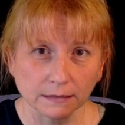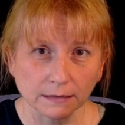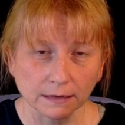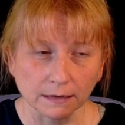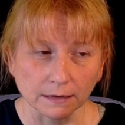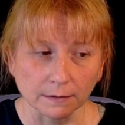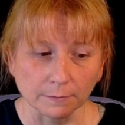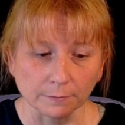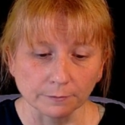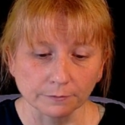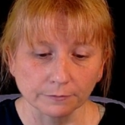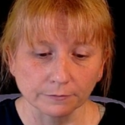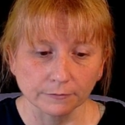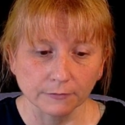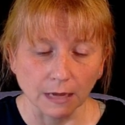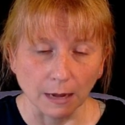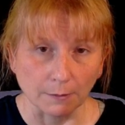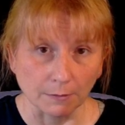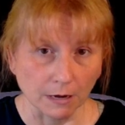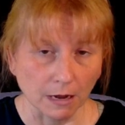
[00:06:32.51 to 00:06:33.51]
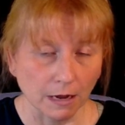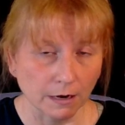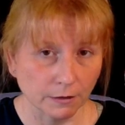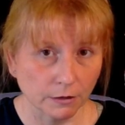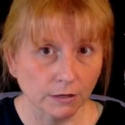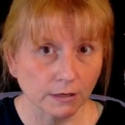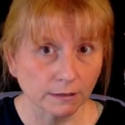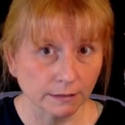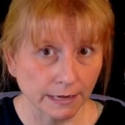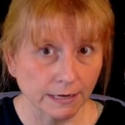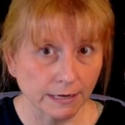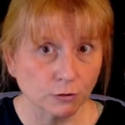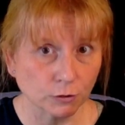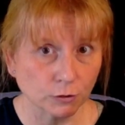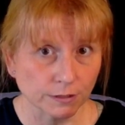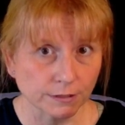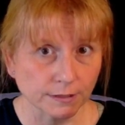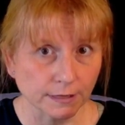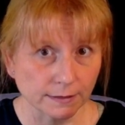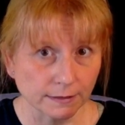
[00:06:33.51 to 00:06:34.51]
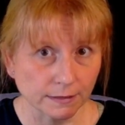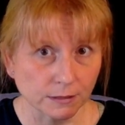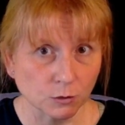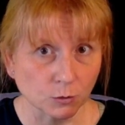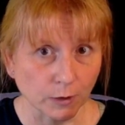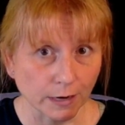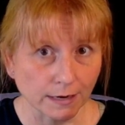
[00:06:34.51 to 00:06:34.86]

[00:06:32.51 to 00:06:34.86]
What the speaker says: I'm not going to lay drills on this